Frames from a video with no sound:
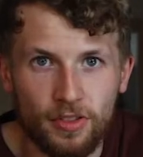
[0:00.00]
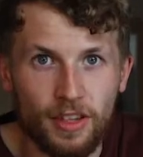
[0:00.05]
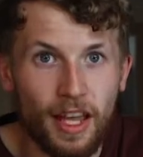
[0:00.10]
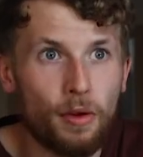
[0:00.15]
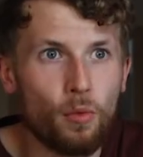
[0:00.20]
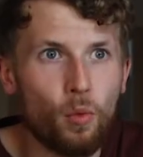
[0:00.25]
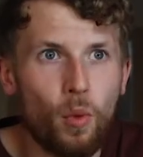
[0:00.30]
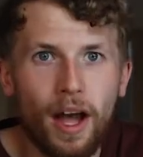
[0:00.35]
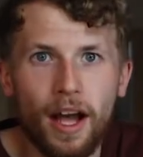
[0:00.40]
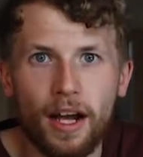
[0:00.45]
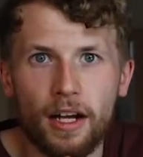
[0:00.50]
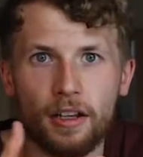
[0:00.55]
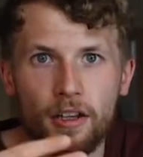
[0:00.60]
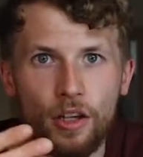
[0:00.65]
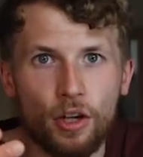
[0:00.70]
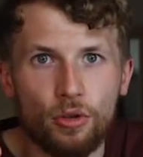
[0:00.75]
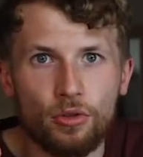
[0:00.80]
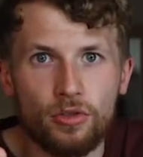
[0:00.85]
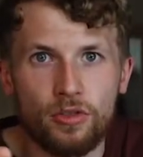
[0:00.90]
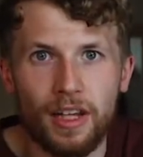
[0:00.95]
They wear
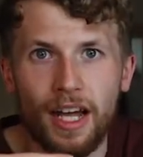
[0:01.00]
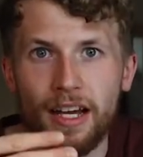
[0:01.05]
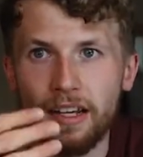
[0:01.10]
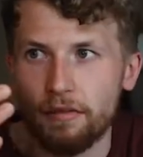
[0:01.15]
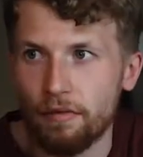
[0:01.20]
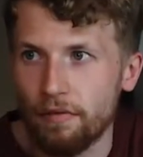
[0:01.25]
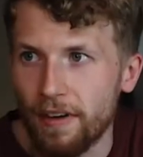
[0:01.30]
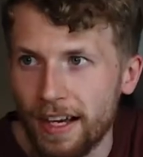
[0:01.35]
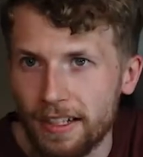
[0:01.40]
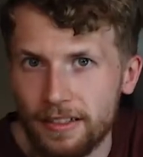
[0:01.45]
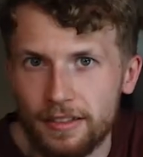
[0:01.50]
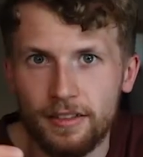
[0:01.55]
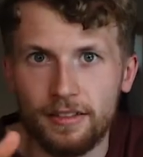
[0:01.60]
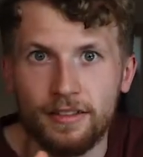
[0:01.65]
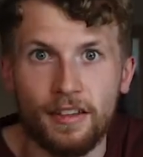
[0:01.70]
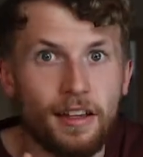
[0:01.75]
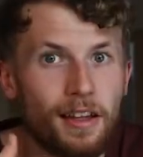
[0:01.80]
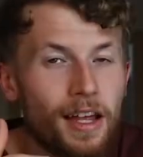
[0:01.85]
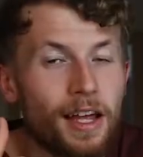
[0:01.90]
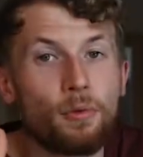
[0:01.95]
clothes like vests
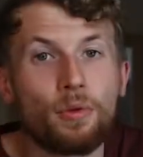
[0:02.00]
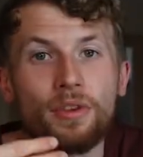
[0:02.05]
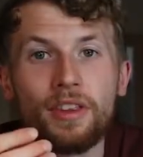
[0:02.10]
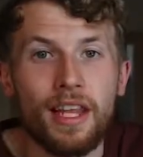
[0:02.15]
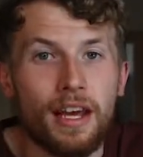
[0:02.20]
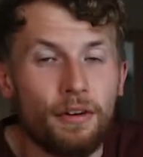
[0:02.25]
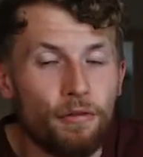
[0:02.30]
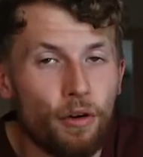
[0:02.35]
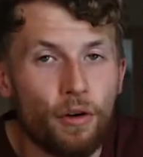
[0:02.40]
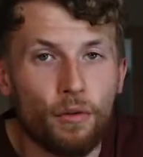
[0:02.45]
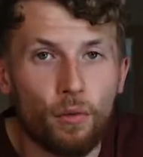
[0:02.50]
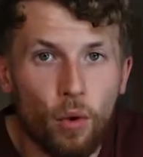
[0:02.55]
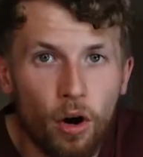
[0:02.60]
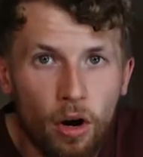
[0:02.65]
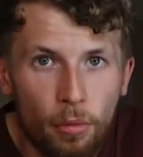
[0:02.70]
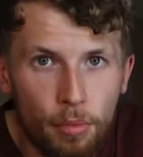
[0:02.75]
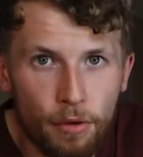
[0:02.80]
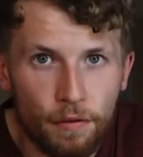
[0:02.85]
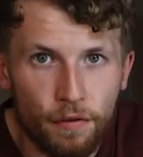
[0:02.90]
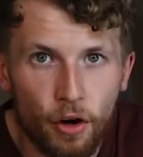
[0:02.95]
that they would never have
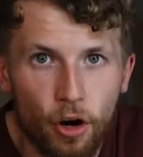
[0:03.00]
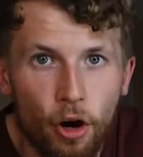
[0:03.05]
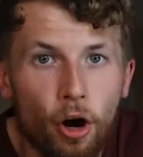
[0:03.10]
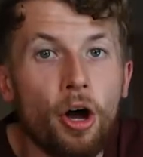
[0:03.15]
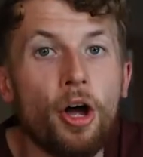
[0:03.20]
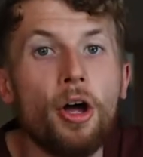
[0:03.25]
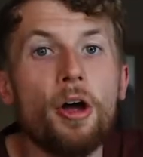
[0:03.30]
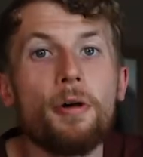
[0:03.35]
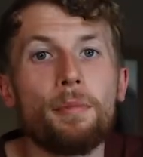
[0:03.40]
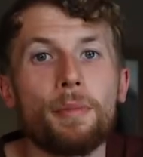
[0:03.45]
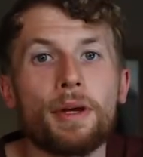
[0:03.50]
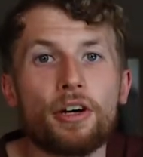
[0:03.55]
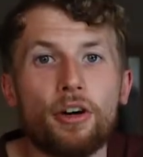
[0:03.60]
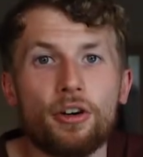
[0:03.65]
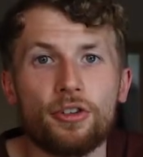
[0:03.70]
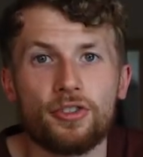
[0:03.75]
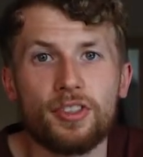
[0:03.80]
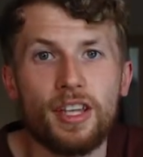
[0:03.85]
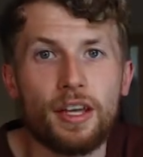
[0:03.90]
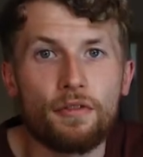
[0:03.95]
worn before,
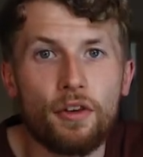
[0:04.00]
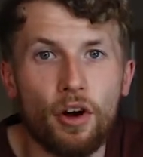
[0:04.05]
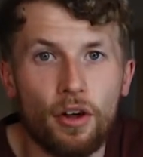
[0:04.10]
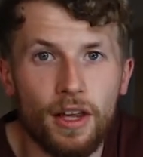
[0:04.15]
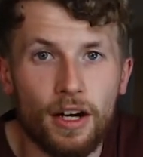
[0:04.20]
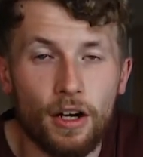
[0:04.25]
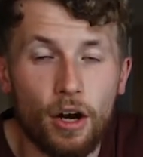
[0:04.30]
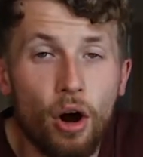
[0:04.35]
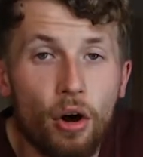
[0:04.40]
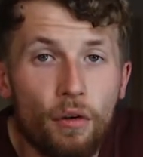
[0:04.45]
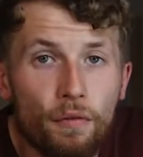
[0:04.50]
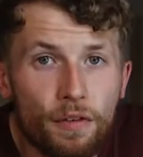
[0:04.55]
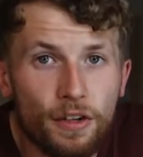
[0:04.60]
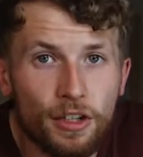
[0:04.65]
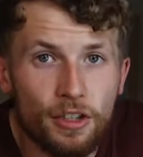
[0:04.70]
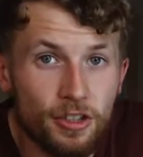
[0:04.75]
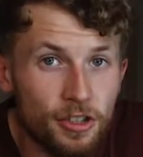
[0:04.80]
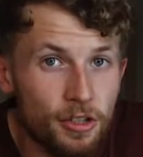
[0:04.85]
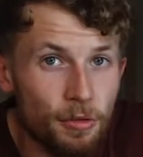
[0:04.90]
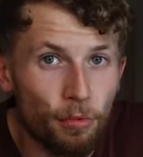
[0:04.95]
because they've got that
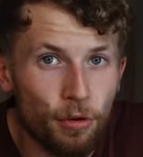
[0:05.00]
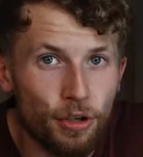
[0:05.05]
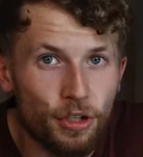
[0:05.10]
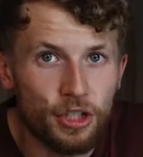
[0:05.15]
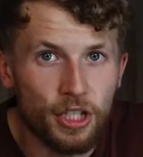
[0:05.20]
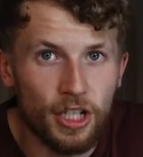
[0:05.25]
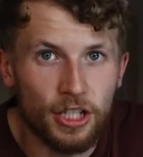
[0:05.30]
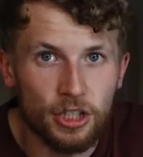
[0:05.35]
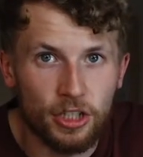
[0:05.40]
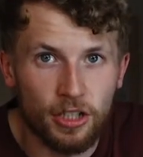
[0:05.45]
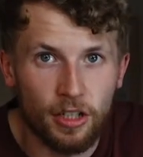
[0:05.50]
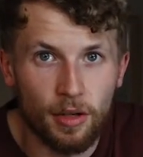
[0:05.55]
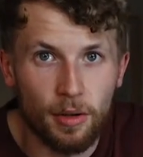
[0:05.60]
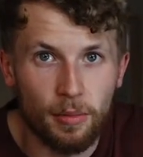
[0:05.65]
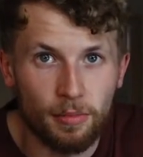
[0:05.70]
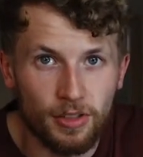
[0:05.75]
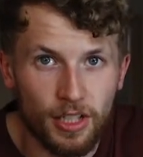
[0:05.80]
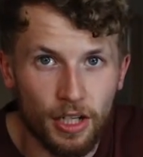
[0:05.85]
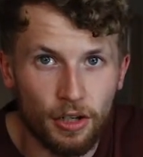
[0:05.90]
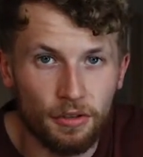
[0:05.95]
confidence and appreciation in
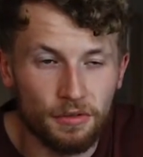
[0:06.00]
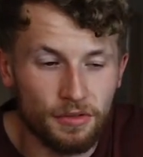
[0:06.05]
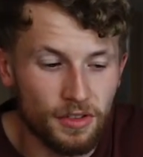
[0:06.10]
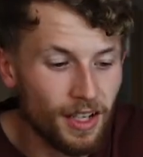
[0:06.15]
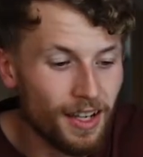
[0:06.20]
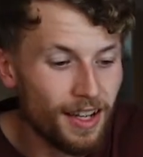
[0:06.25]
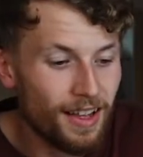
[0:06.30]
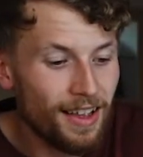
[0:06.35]
themselves.